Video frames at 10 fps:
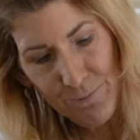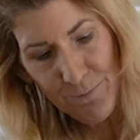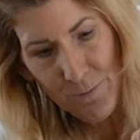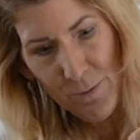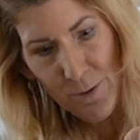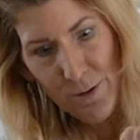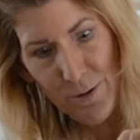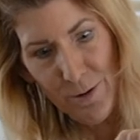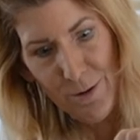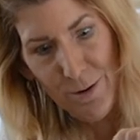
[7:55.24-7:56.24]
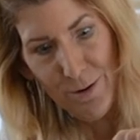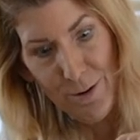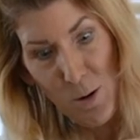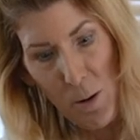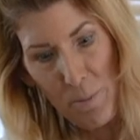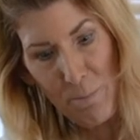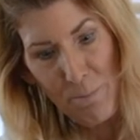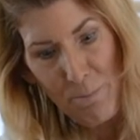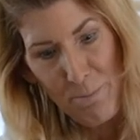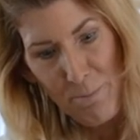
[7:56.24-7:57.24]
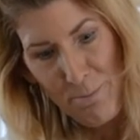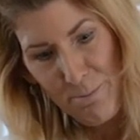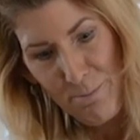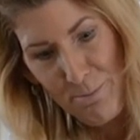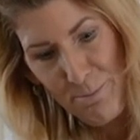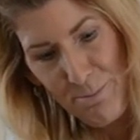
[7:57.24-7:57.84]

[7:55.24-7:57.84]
Nothing is said.